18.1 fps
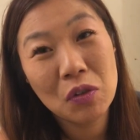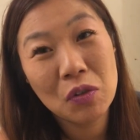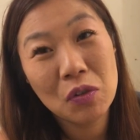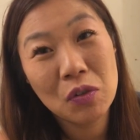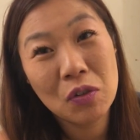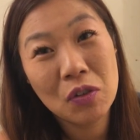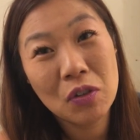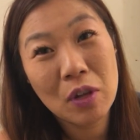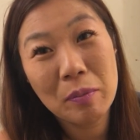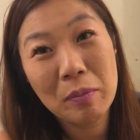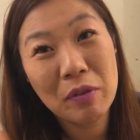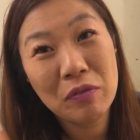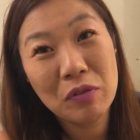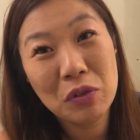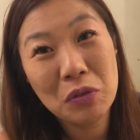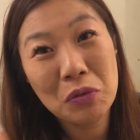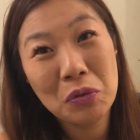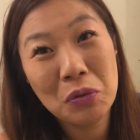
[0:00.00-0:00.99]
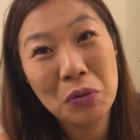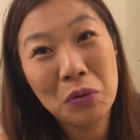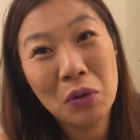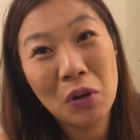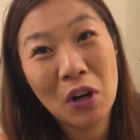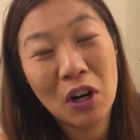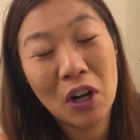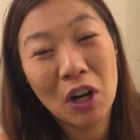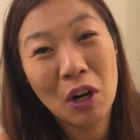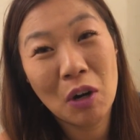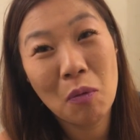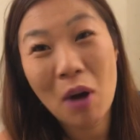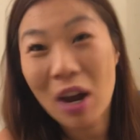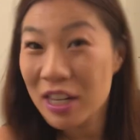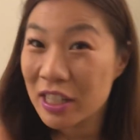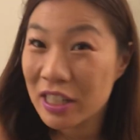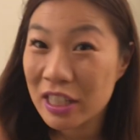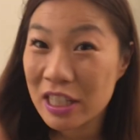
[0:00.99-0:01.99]
Some of you are
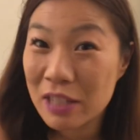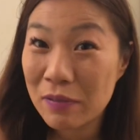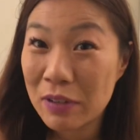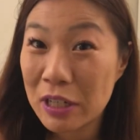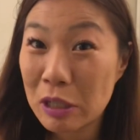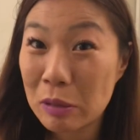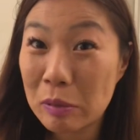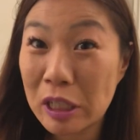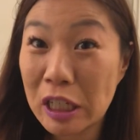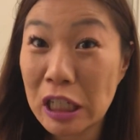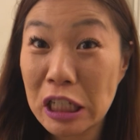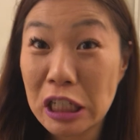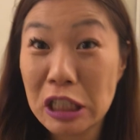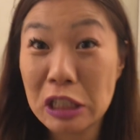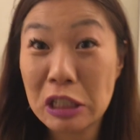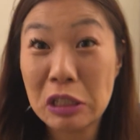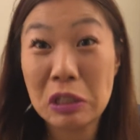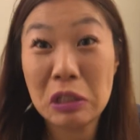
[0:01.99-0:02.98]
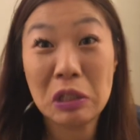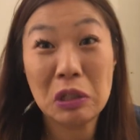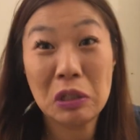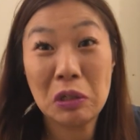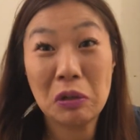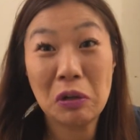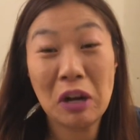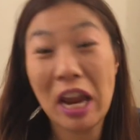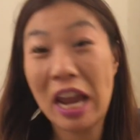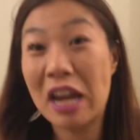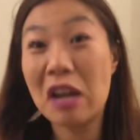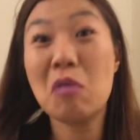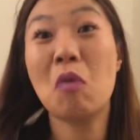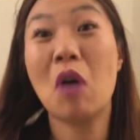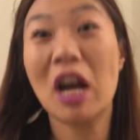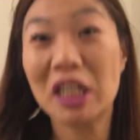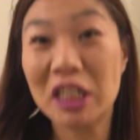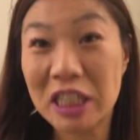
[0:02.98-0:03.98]
watching this video because you're hate
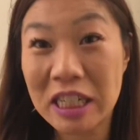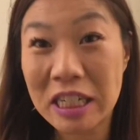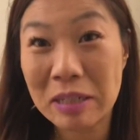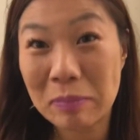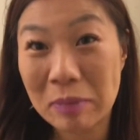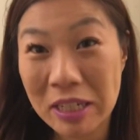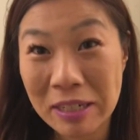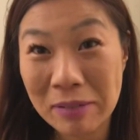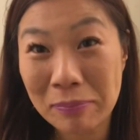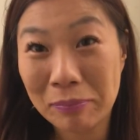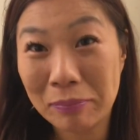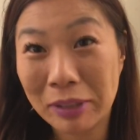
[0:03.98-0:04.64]
watching me,